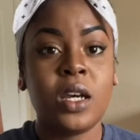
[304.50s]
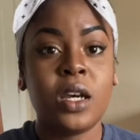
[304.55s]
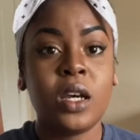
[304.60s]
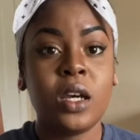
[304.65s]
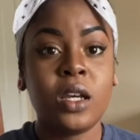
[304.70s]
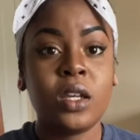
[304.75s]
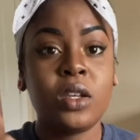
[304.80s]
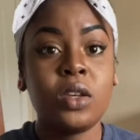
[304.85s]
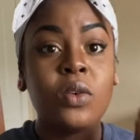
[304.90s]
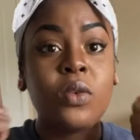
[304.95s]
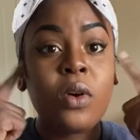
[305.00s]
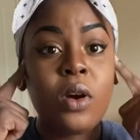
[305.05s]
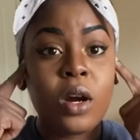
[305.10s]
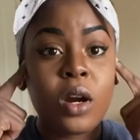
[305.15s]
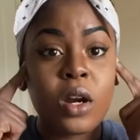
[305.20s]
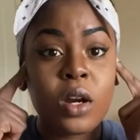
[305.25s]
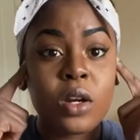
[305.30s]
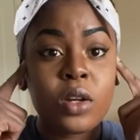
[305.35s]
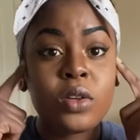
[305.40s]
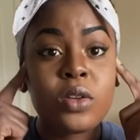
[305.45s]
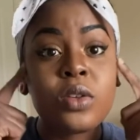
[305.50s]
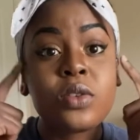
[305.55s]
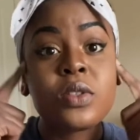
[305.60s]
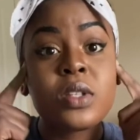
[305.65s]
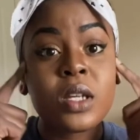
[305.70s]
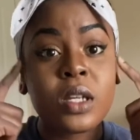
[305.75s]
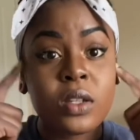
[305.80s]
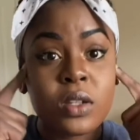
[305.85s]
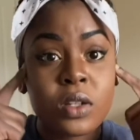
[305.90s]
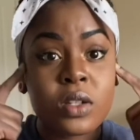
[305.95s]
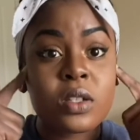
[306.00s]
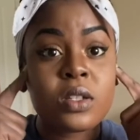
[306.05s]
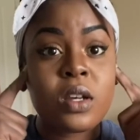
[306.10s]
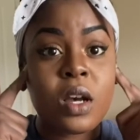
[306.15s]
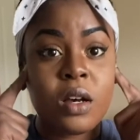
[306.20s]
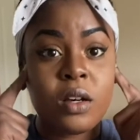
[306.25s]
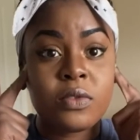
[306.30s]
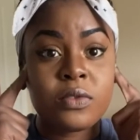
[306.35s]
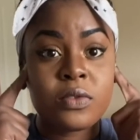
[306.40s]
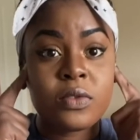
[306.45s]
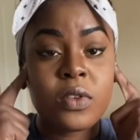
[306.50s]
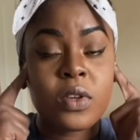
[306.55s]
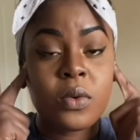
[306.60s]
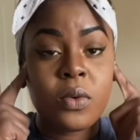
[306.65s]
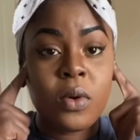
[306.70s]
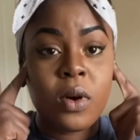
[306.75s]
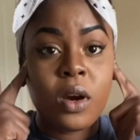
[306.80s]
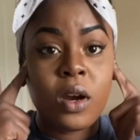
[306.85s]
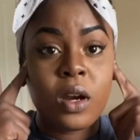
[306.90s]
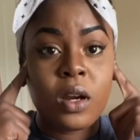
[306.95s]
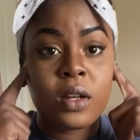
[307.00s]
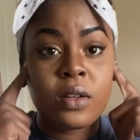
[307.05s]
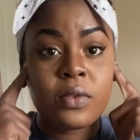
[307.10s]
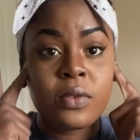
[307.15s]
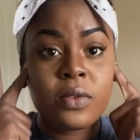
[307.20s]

You are who you tell yourself you are.